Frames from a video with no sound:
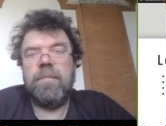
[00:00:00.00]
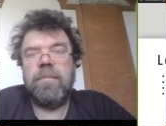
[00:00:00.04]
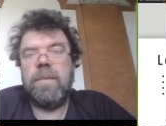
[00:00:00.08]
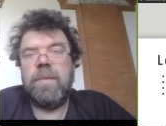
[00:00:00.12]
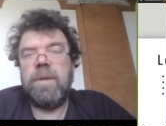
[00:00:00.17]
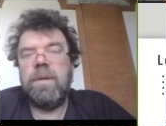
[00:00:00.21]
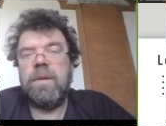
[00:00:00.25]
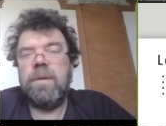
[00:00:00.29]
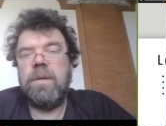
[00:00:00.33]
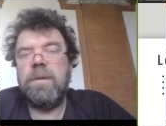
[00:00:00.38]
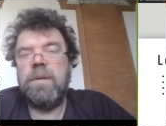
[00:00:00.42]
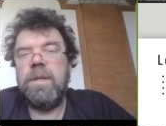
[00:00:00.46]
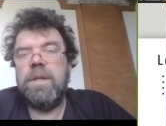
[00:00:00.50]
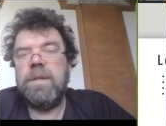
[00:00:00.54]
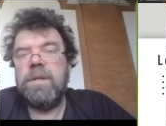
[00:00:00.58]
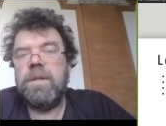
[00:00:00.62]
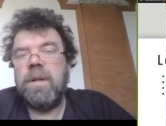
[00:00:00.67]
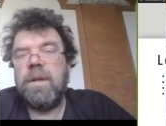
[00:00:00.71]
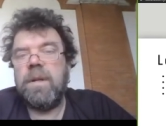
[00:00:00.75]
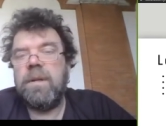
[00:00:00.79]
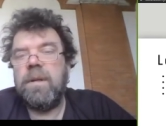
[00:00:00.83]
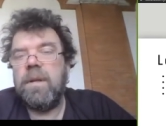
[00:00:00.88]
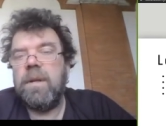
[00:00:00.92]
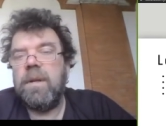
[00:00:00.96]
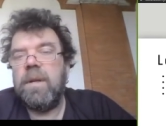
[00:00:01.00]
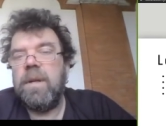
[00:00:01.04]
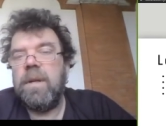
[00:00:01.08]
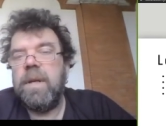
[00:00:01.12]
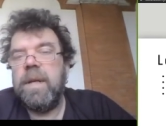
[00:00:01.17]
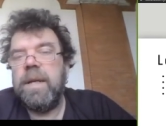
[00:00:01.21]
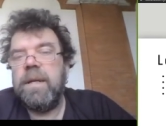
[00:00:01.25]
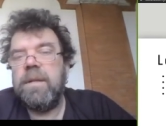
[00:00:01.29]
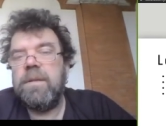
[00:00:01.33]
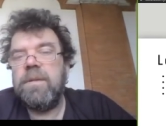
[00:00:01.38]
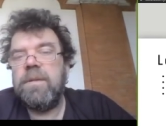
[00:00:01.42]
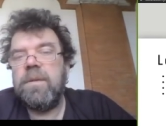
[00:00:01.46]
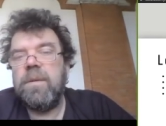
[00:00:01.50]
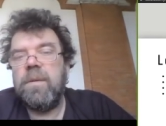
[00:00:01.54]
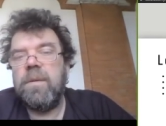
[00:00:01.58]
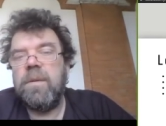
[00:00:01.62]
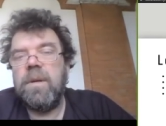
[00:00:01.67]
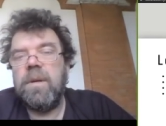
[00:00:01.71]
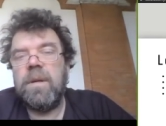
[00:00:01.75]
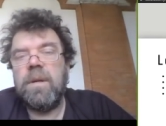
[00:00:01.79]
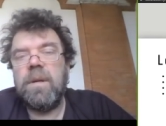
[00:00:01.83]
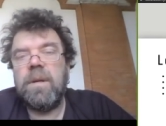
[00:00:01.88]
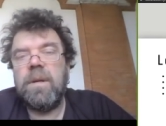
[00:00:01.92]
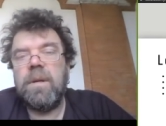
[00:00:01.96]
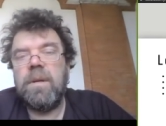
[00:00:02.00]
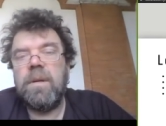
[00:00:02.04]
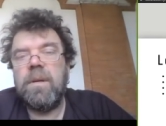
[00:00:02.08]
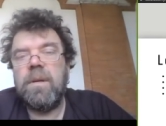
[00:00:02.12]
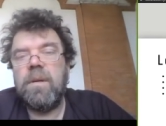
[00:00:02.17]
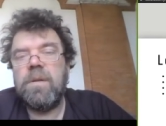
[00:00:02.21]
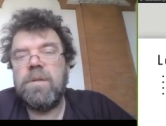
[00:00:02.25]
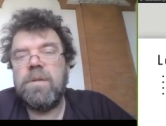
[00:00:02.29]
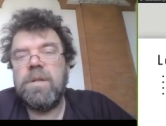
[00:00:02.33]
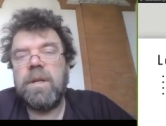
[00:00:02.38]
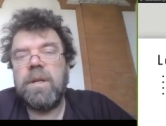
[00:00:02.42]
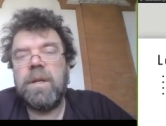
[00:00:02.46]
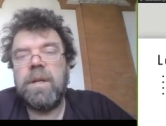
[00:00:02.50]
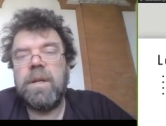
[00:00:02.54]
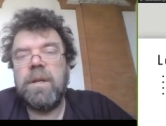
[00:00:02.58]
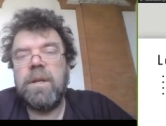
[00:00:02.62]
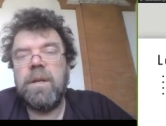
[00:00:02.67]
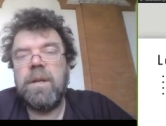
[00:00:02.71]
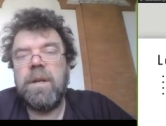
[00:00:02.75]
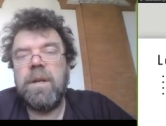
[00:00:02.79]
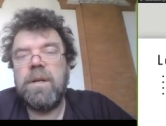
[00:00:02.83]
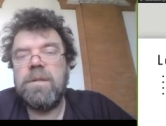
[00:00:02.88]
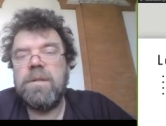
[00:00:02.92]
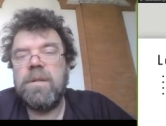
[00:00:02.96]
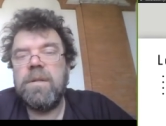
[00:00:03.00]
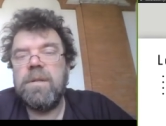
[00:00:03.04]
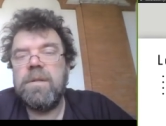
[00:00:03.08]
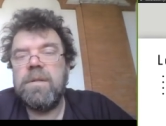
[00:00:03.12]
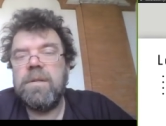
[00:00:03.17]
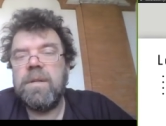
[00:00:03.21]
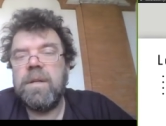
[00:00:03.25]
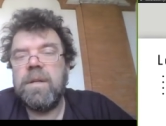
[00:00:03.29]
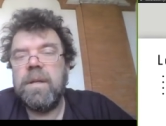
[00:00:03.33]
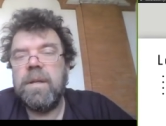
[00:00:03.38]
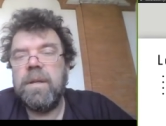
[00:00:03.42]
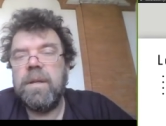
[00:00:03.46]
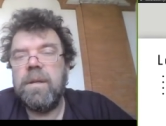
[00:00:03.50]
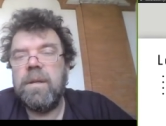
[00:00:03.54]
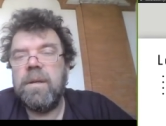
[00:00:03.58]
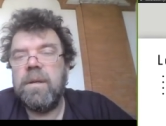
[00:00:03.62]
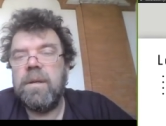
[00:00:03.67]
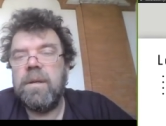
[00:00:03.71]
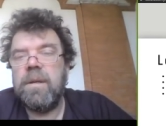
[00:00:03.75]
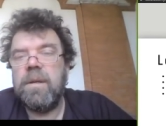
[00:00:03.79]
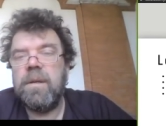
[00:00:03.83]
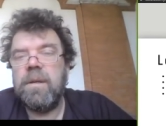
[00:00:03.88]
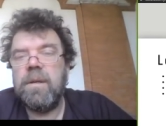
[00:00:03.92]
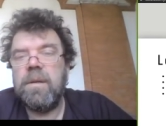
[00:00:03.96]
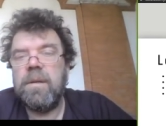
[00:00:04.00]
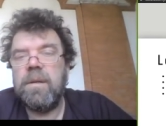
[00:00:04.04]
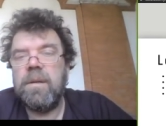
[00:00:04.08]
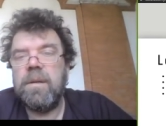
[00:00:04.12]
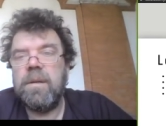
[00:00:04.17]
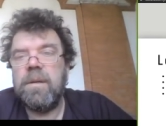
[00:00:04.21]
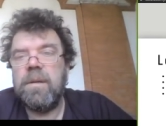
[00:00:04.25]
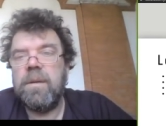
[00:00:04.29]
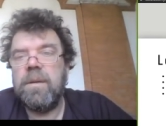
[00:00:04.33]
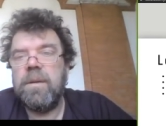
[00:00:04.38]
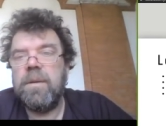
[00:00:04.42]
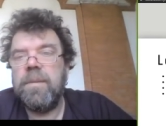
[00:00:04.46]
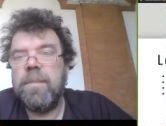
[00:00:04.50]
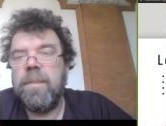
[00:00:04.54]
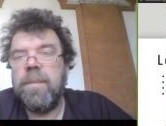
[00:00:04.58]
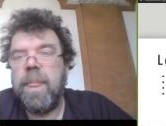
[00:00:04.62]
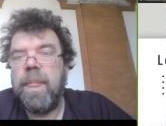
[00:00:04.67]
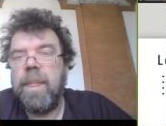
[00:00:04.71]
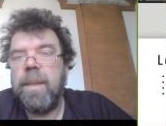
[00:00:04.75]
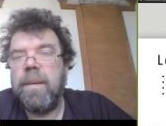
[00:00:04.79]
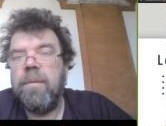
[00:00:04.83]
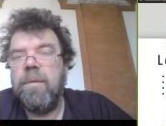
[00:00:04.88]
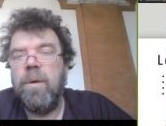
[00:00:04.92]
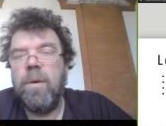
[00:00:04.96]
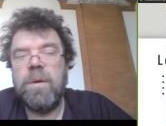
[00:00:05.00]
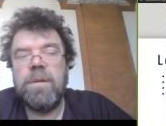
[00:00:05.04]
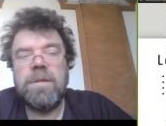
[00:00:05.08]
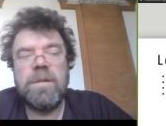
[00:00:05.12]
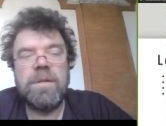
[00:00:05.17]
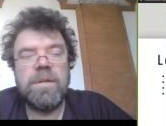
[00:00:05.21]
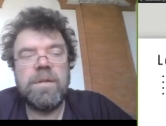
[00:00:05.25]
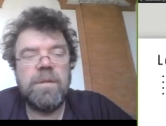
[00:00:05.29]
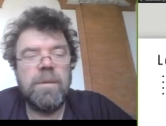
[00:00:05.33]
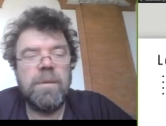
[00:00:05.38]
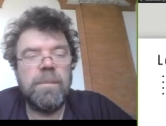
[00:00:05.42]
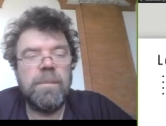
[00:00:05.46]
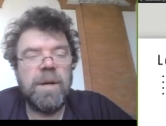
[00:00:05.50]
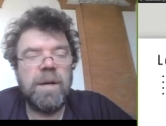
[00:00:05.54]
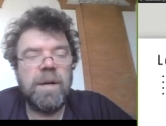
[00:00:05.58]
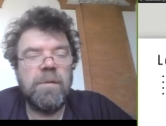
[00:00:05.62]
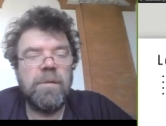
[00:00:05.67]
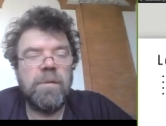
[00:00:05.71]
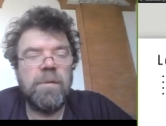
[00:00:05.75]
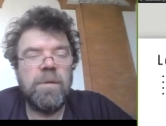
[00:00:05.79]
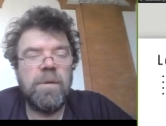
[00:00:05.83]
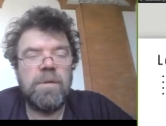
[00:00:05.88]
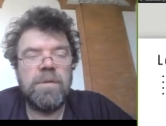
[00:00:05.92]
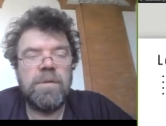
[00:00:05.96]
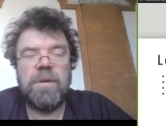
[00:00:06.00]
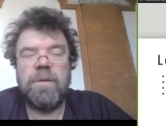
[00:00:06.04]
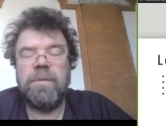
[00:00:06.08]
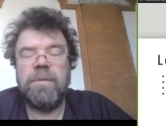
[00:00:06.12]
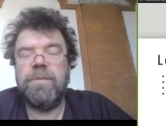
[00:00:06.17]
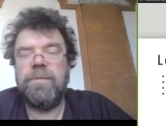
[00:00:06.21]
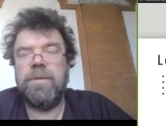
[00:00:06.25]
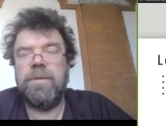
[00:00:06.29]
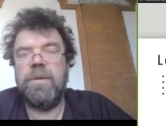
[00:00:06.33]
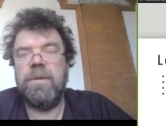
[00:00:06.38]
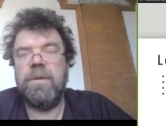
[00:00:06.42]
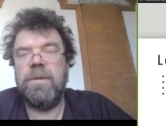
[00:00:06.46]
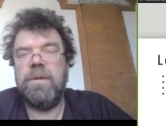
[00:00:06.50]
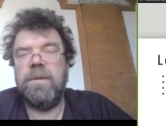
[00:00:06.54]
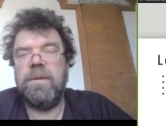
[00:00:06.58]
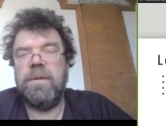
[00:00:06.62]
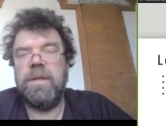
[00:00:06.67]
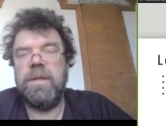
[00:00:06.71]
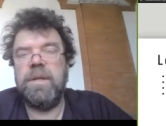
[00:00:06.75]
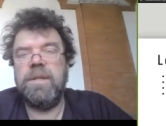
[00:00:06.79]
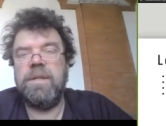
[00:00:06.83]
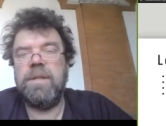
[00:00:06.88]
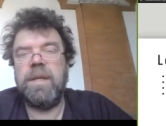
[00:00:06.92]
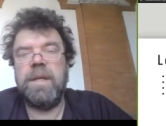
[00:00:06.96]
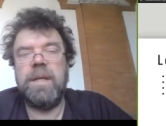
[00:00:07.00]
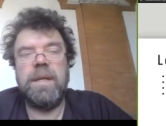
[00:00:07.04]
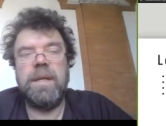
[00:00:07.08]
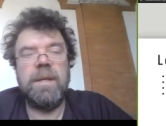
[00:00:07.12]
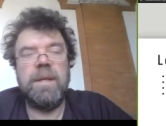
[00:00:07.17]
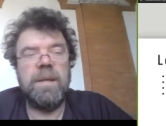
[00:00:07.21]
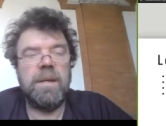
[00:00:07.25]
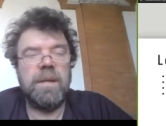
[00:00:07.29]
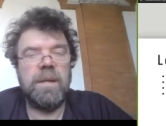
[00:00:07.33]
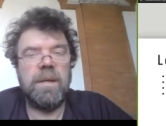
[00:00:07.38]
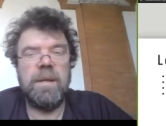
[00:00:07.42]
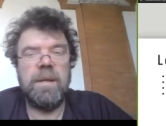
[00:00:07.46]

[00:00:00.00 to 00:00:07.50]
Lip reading: So these are the links to the logic analyzers in the hooks, the micro hooks of DigiKey.